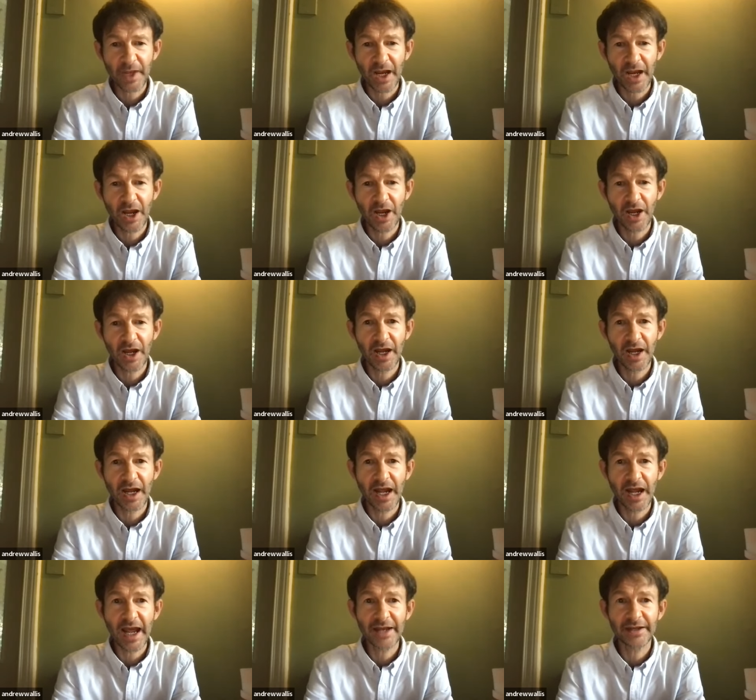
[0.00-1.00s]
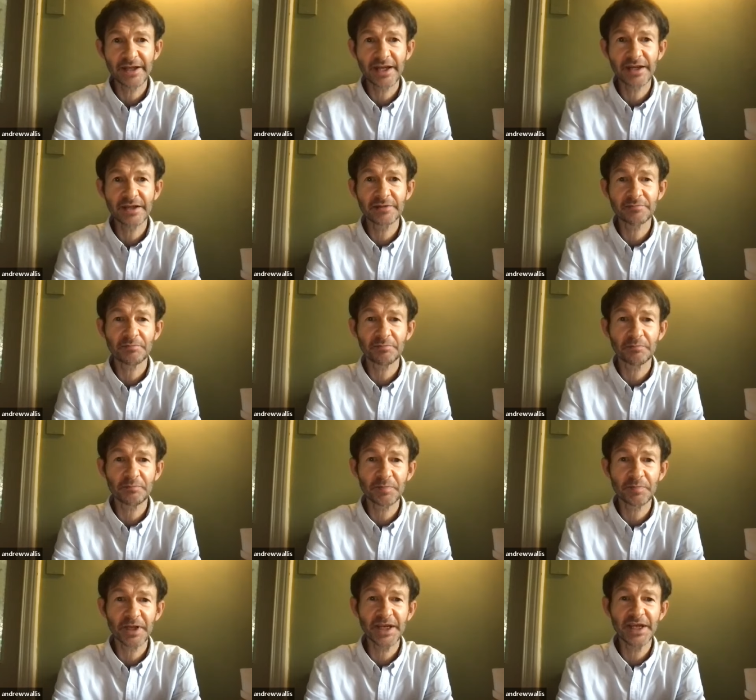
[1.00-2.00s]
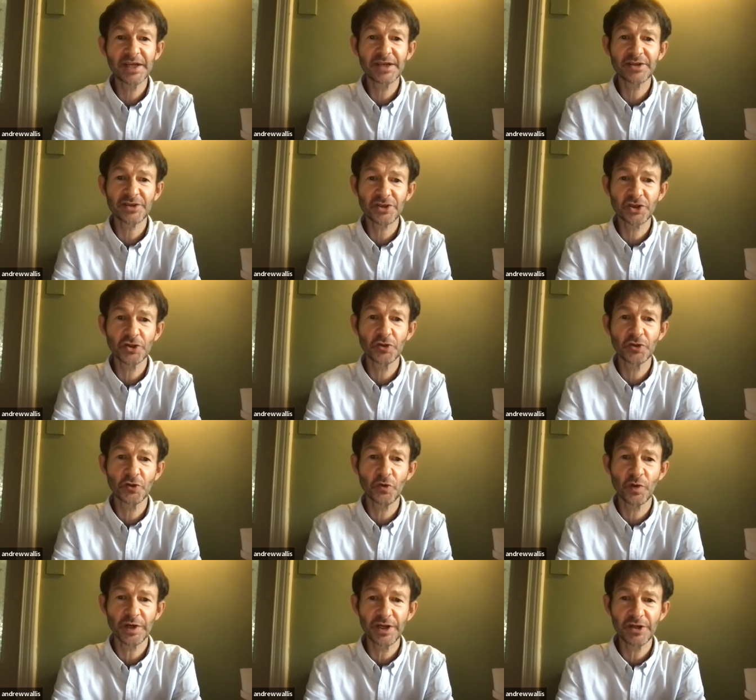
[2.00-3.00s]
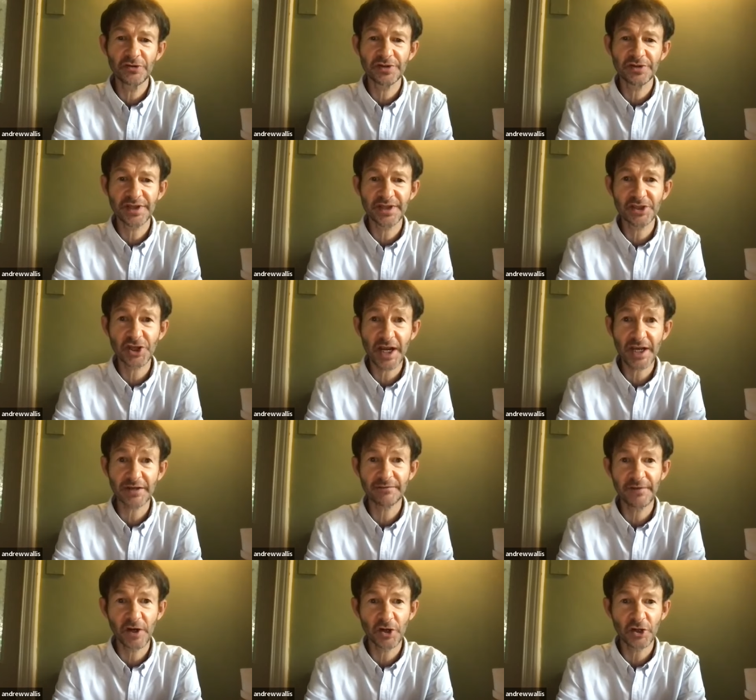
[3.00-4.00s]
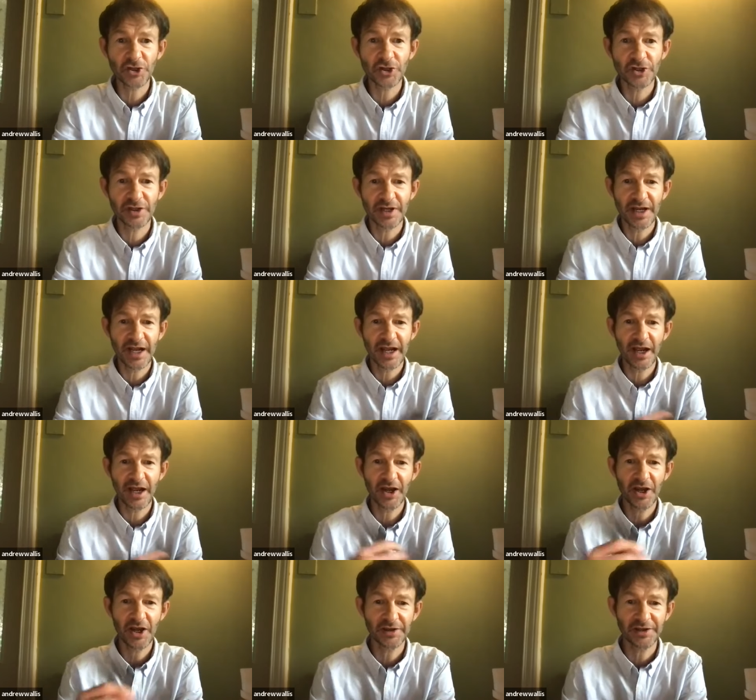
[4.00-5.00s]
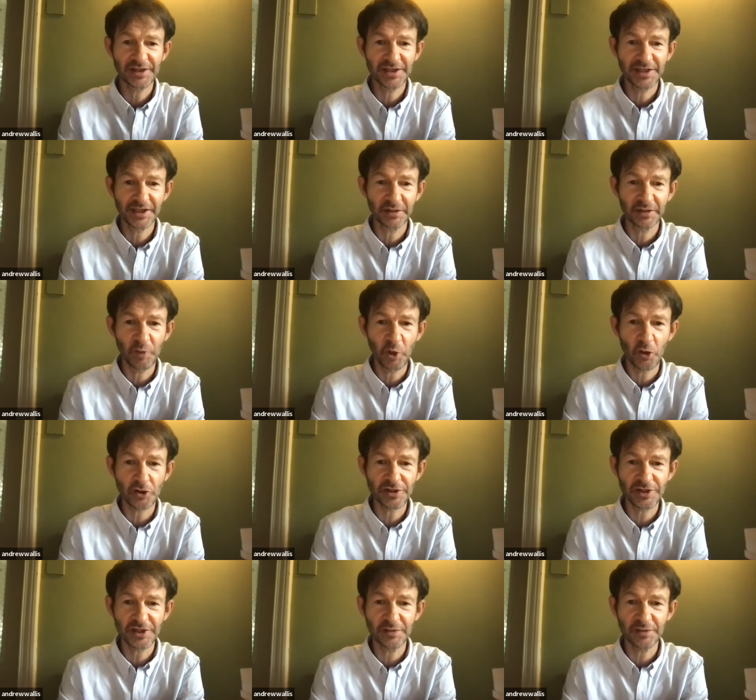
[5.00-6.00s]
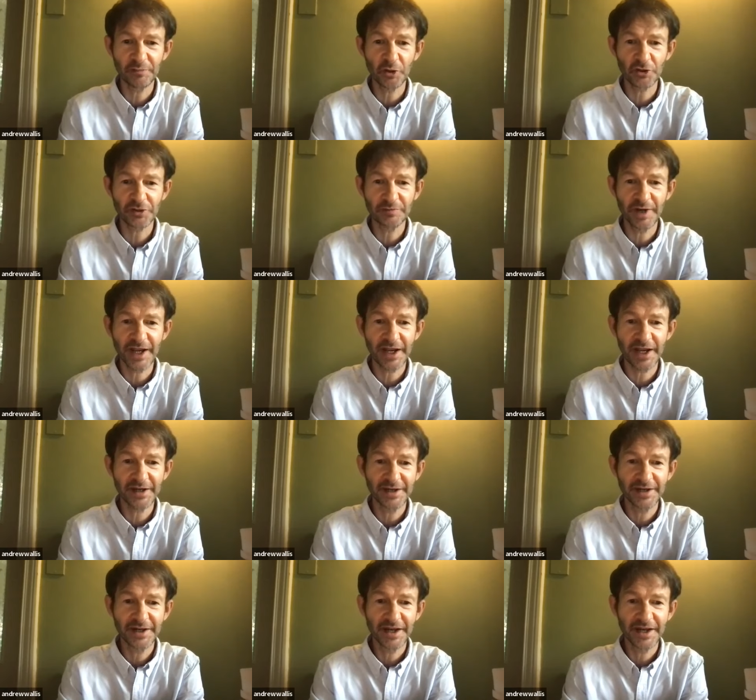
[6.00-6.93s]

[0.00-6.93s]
and then please do use the chat function. There's a little box at the bottom there.